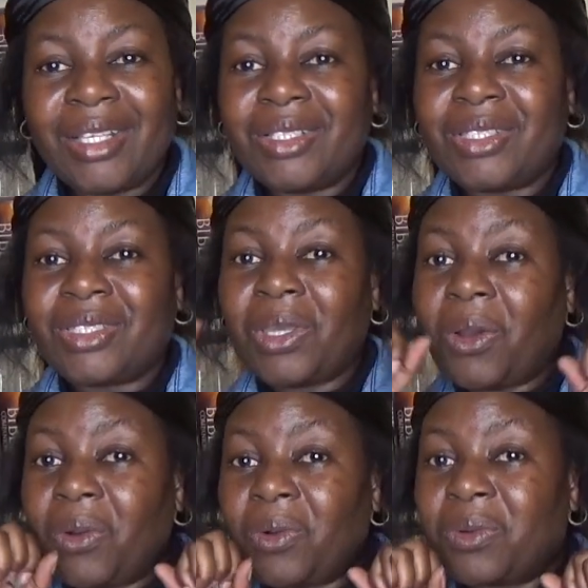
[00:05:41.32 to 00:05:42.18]

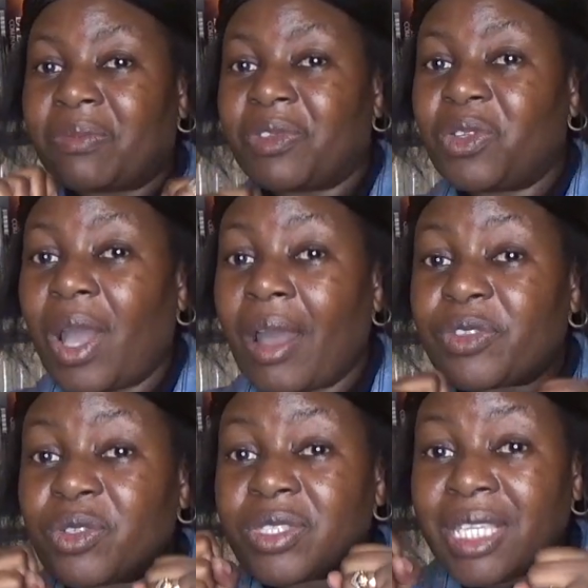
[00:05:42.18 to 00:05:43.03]
So you
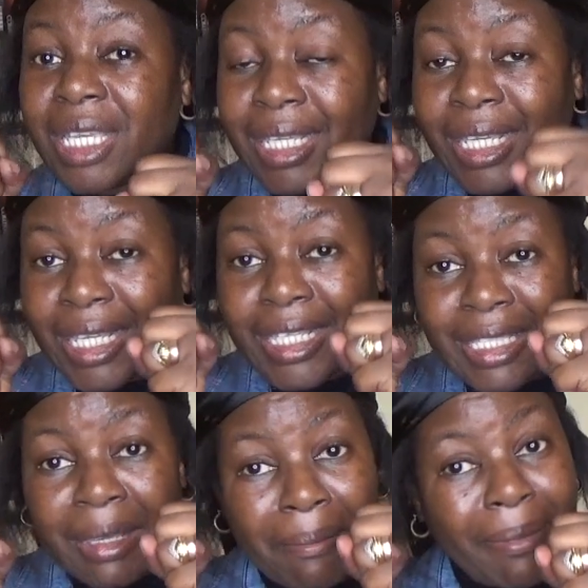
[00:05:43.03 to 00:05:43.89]
have to take
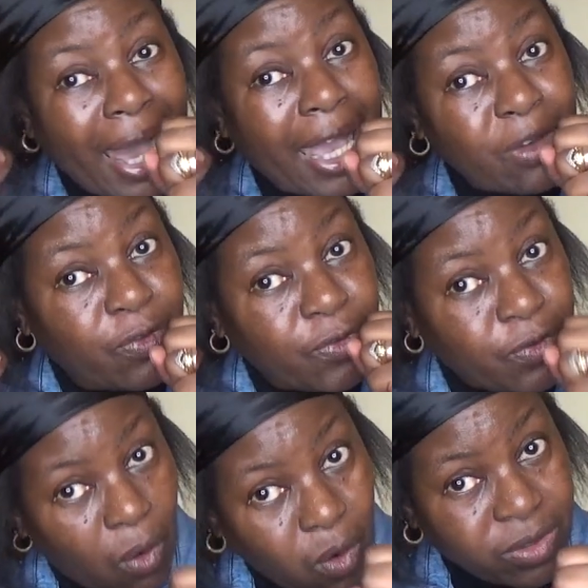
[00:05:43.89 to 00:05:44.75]
it by
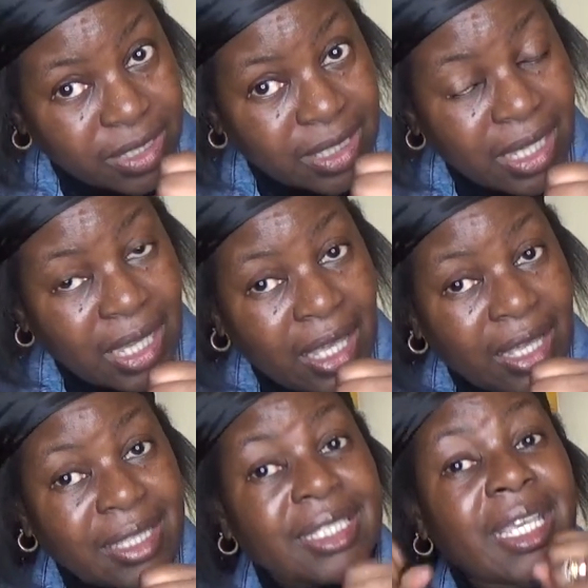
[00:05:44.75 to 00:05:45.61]
force.
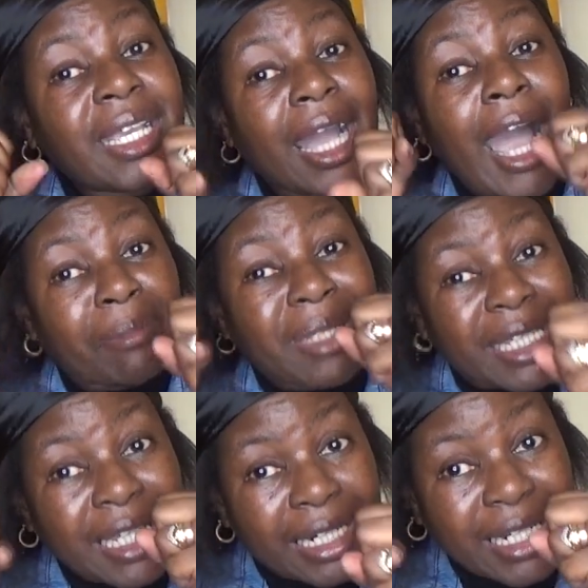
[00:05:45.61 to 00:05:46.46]
Take on
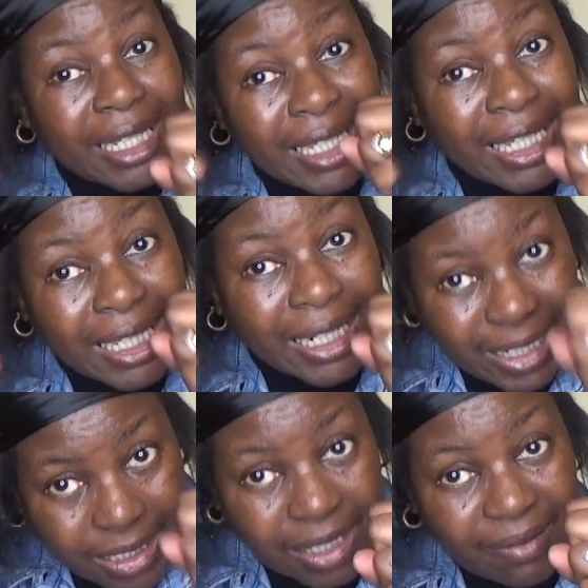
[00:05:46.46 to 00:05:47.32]

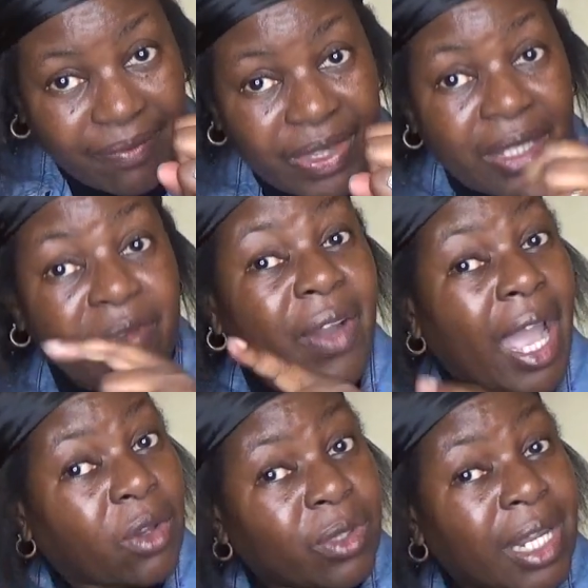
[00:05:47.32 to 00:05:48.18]
GiriGiri, the
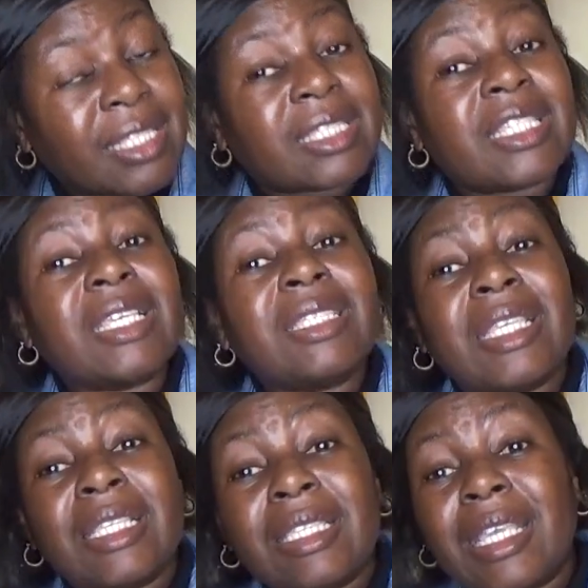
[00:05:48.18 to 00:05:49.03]
violence since
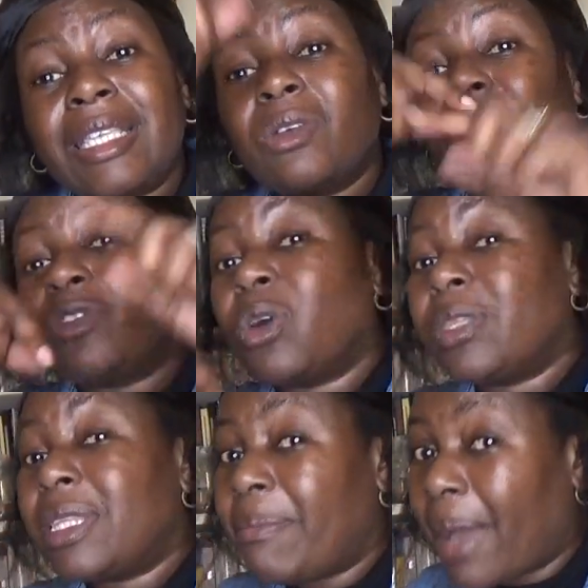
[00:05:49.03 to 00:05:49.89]
the days of
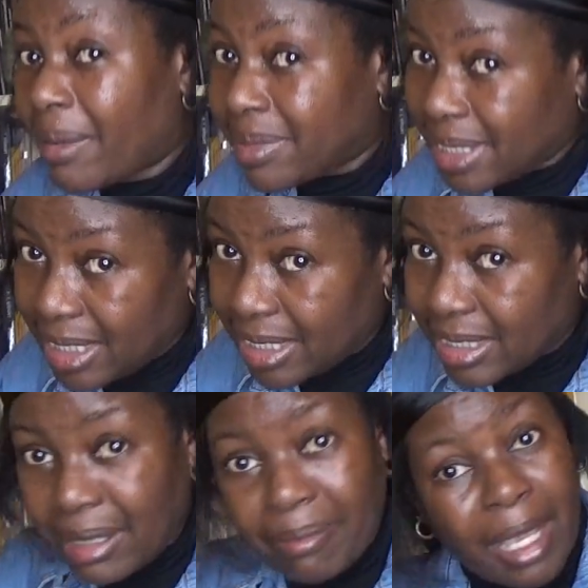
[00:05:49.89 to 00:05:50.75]
John the
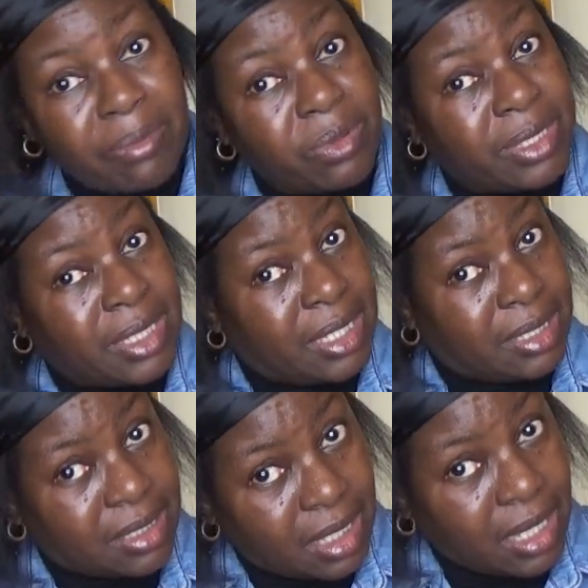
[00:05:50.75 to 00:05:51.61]
Baptist, the Bible
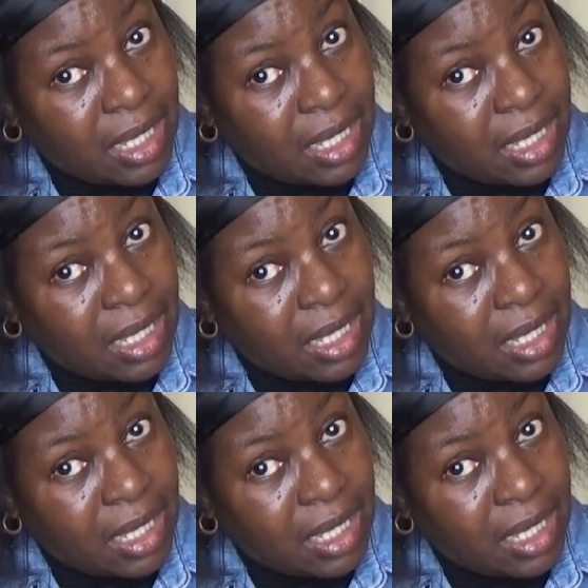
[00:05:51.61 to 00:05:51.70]
says.